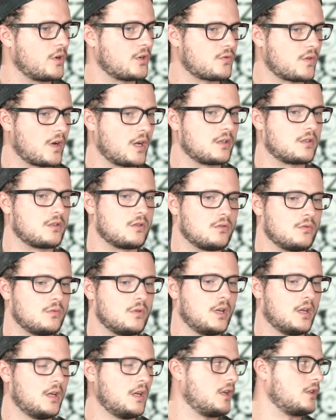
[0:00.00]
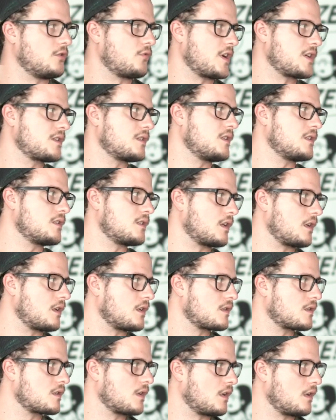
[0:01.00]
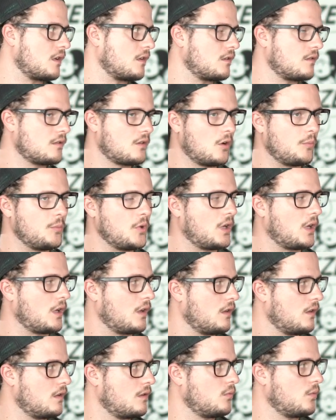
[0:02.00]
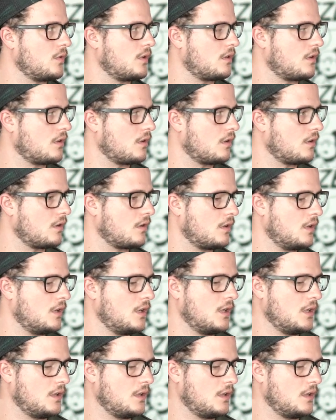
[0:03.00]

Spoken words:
we're trying to address these things and communicate it with the